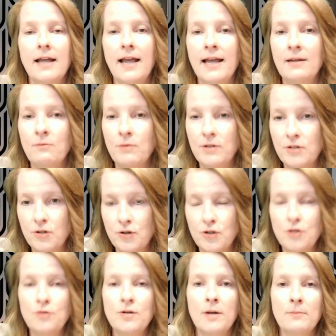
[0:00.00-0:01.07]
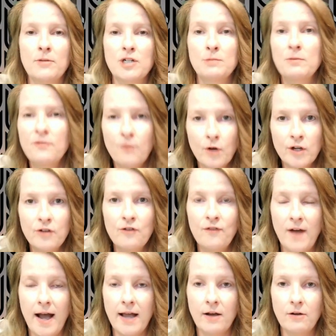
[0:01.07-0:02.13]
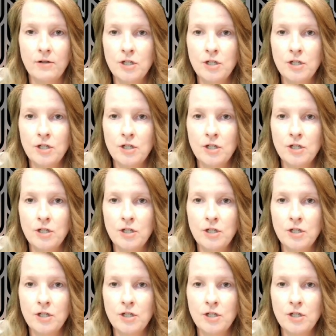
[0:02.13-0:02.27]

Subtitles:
and with your new numbers before you file.